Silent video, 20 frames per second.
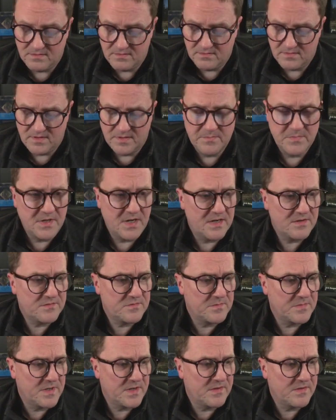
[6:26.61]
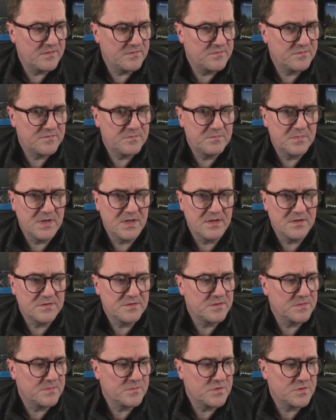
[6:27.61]
let me actually make this bigger so
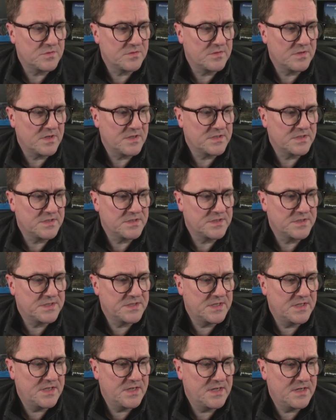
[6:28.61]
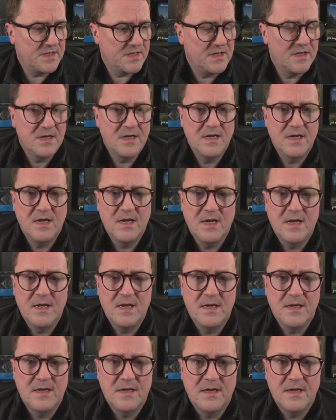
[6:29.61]
I'm sure you guys can see it,
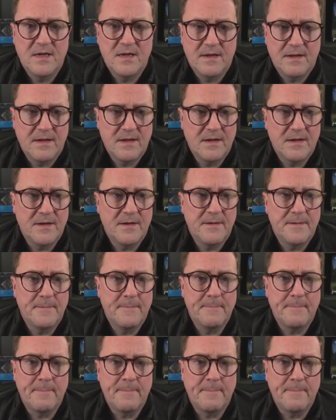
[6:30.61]
has